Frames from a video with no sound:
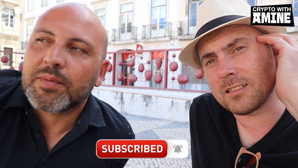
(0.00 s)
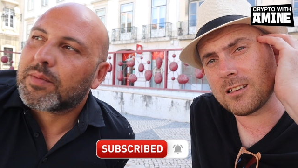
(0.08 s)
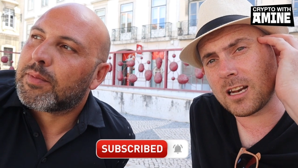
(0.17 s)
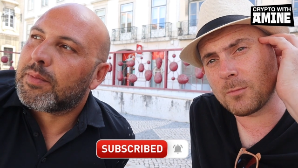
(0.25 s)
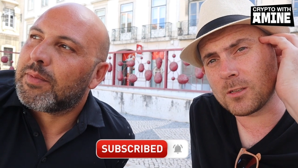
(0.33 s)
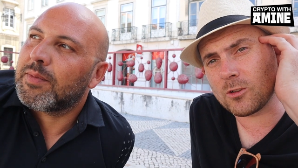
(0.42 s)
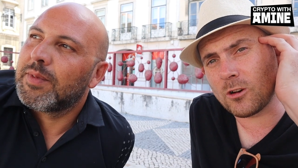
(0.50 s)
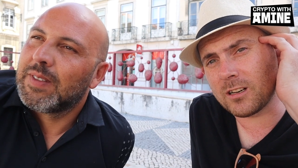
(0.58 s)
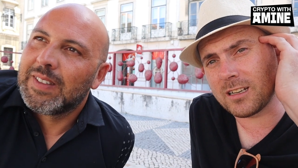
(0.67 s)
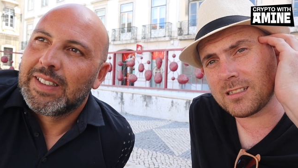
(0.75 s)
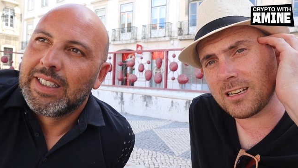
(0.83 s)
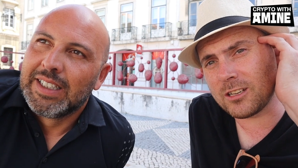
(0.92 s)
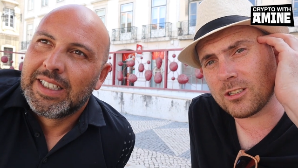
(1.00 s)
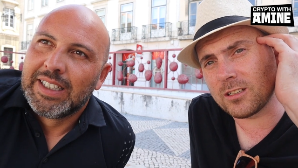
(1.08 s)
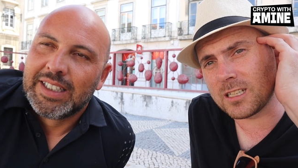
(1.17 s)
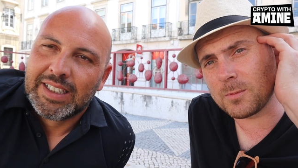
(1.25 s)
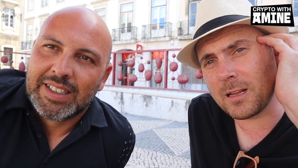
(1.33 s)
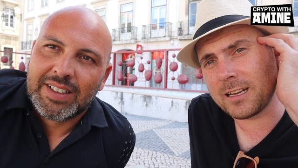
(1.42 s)
Speaker 1: autonomous organization?
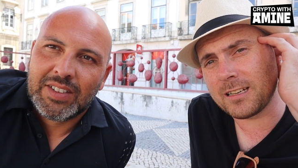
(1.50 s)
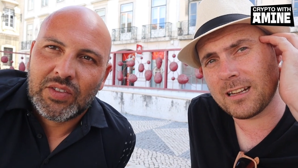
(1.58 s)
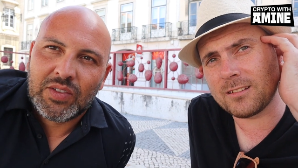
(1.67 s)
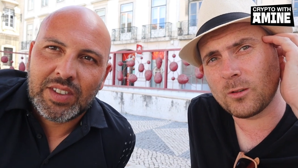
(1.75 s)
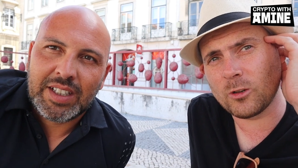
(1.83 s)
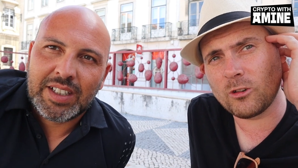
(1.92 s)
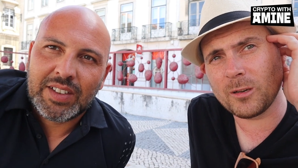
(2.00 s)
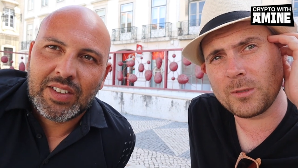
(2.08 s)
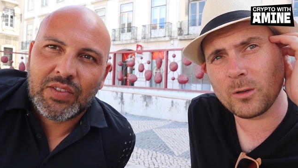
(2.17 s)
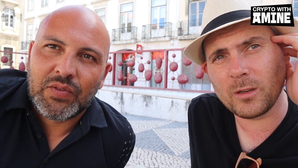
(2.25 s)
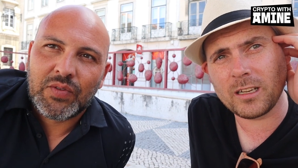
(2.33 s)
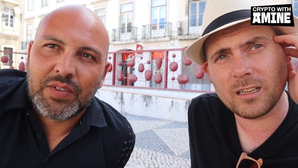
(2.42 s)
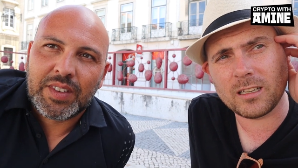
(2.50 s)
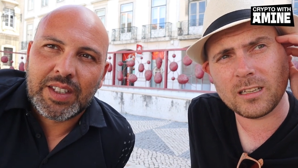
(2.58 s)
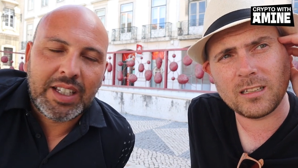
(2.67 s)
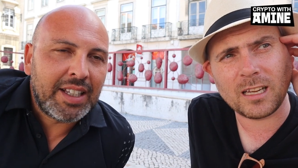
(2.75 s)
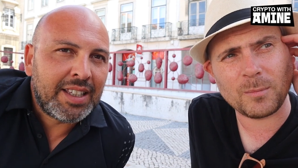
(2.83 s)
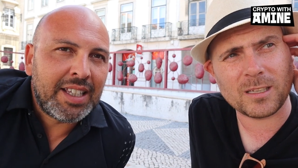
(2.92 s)
Explain that to a crypto idiot
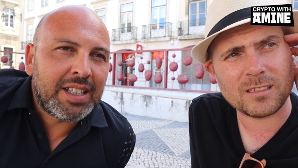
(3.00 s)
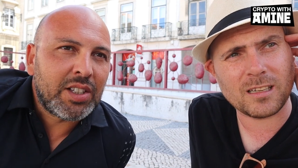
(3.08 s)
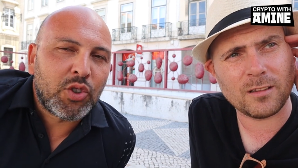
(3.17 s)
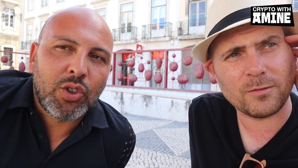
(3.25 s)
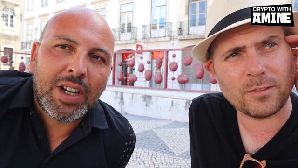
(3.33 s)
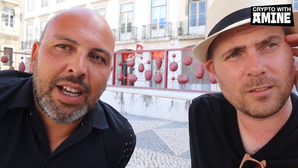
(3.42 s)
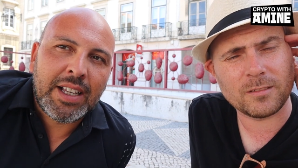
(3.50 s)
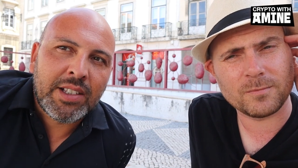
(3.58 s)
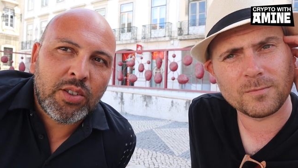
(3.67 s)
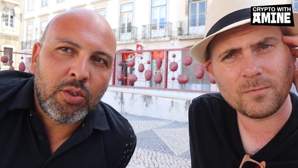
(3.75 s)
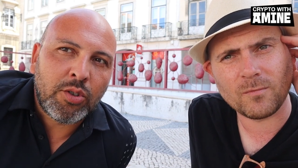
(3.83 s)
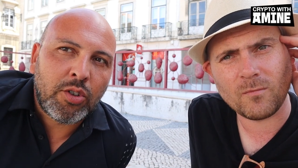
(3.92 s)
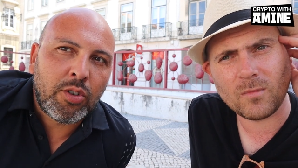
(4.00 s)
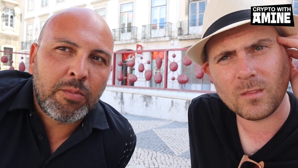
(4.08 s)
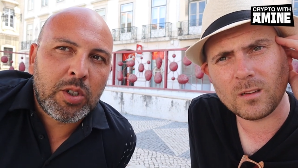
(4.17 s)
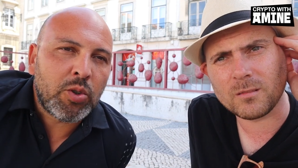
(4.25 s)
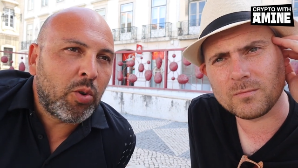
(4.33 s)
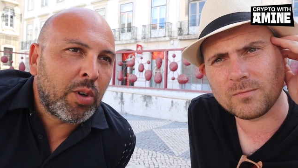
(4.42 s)
like myself. A decentralized
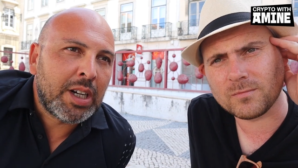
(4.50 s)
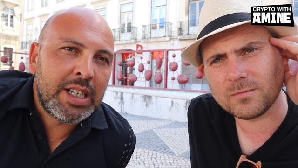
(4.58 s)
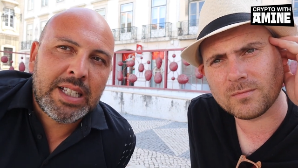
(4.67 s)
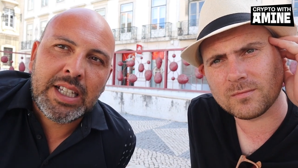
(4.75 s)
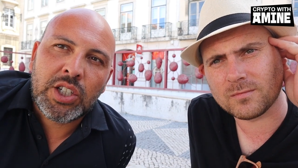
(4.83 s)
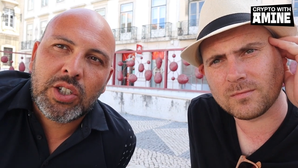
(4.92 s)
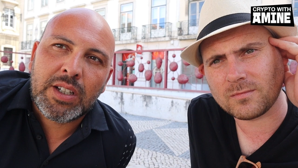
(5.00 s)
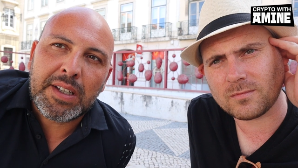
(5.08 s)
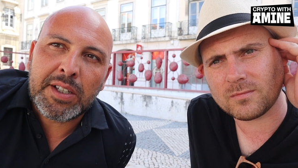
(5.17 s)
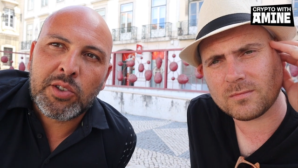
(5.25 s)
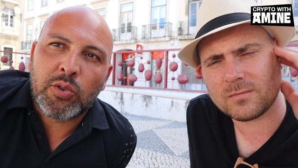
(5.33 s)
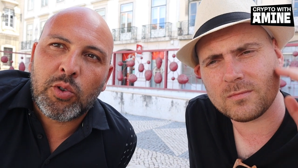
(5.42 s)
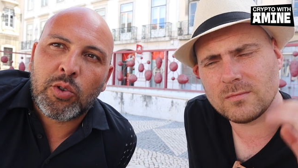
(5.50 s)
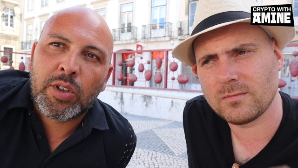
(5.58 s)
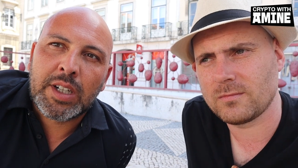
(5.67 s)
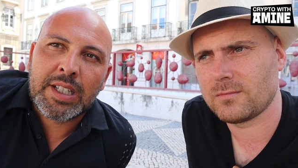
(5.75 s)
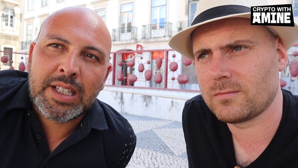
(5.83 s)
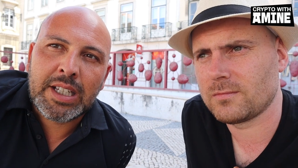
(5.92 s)
autonomous organization is an
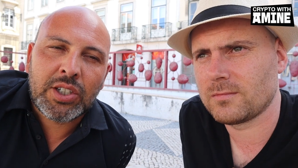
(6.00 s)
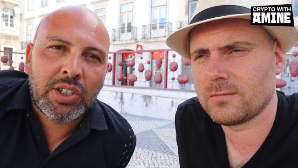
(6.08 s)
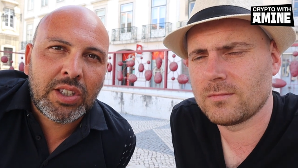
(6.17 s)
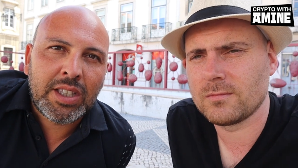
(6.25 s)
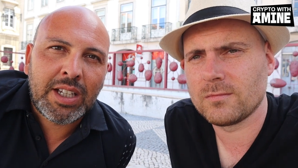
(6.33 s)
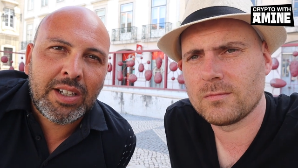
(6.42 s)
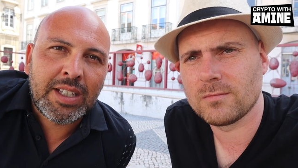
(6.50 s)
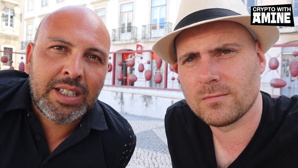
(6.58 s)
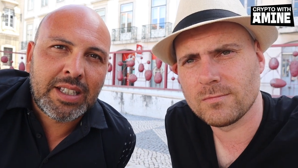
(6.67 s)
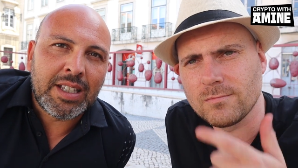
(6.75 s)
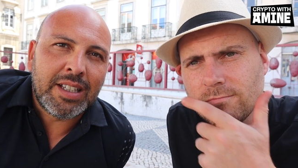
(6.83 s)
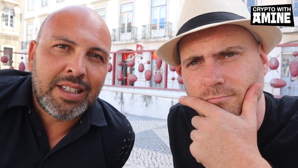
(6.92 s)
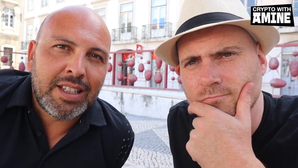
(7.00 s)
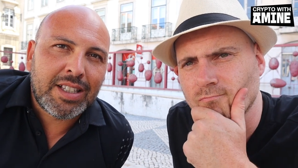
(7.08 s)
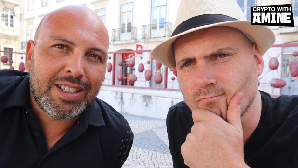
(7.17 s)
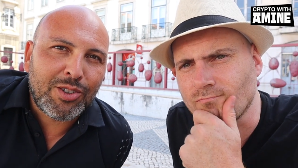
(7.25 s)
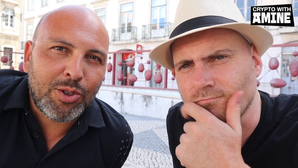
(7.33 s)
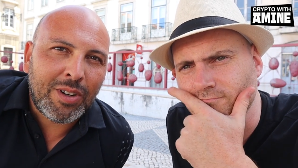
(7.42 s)
organization that is
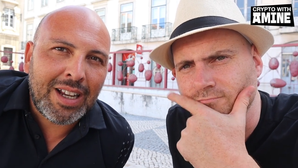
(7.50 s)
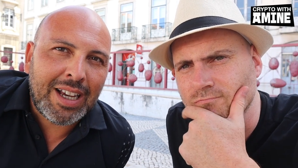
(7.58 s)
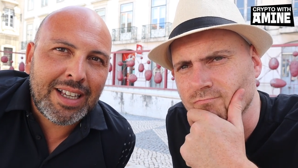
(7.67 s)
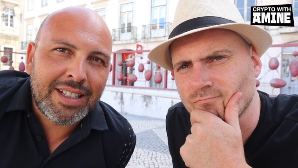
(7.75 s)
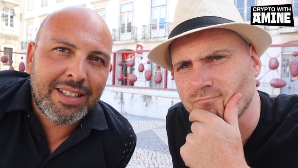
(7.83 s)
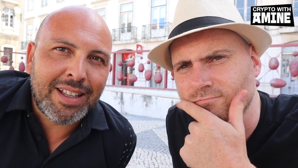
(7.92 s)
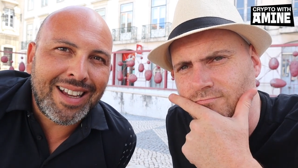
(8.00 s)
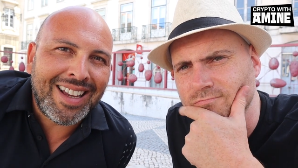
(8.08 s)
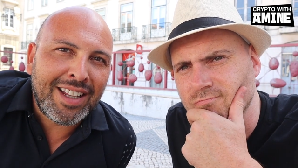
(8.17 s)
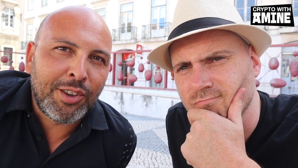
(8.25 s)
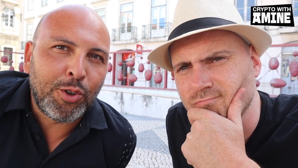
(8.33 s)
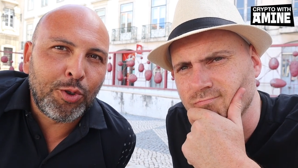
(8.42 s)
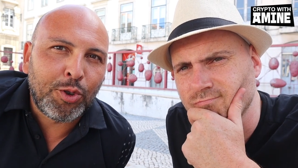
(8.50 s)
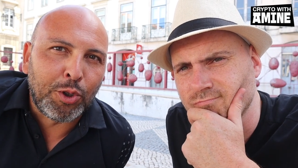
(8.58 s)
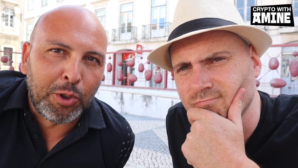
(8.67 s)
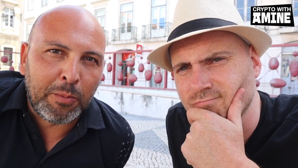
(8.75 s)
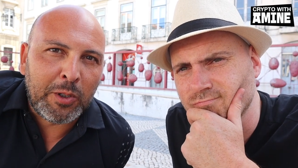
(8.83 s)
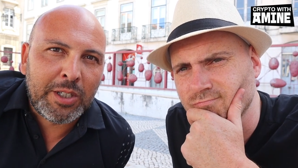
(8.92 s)
decentralized and
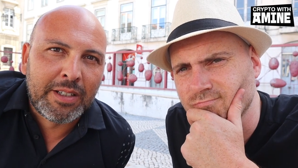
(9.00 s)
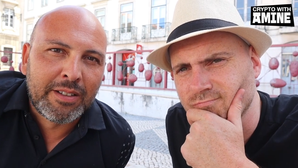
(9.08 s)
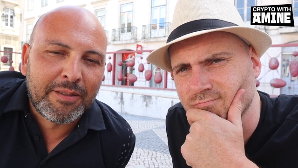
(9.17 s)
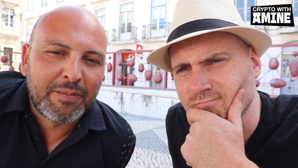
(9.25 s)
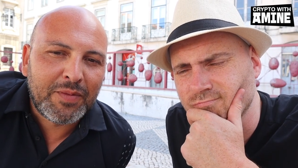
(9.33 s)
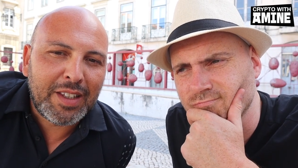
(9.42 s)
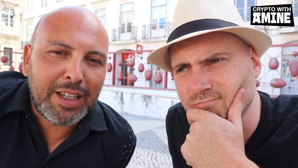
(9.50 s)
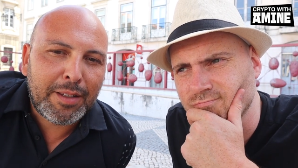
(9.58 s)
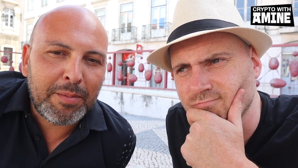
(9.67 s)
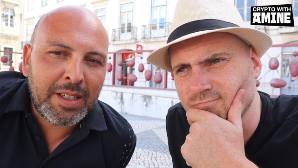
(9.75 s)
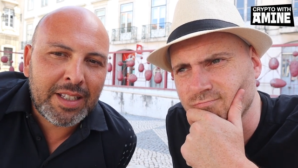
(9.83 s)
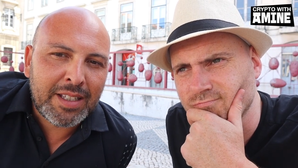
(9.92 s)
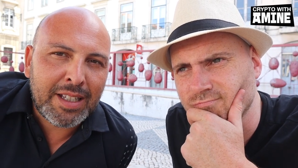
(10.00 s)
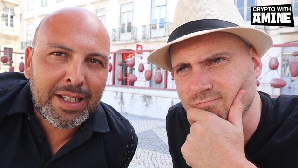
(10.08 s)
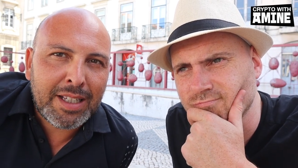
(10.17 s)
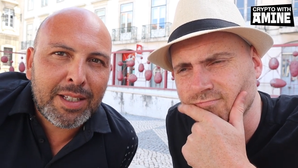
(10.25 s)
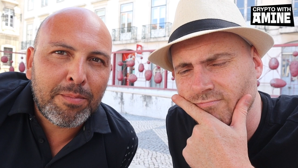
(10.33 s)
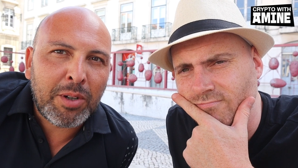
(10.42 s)
autonomous. It means that
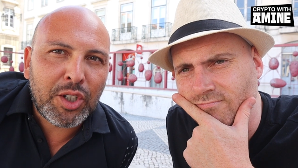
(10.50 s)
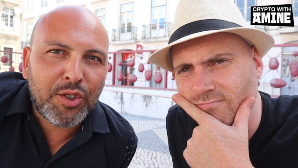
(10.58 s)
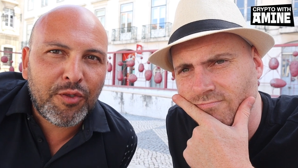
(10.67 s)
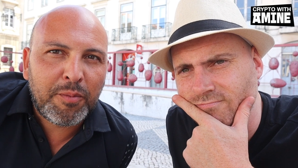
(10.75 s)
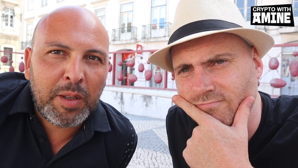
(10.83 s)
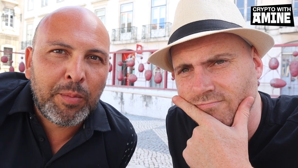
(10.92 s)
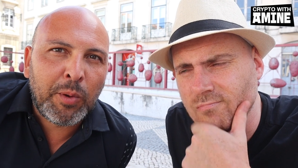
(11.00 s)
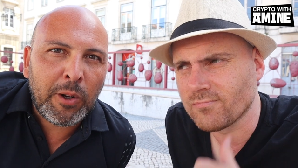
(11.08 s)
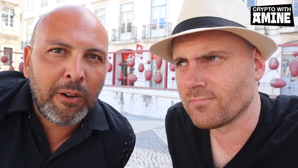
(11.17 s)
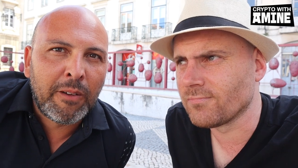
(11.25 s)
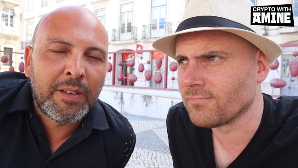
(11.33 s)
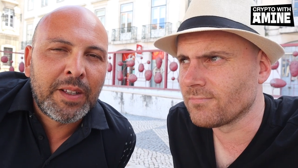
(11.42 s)
it's a bunch of people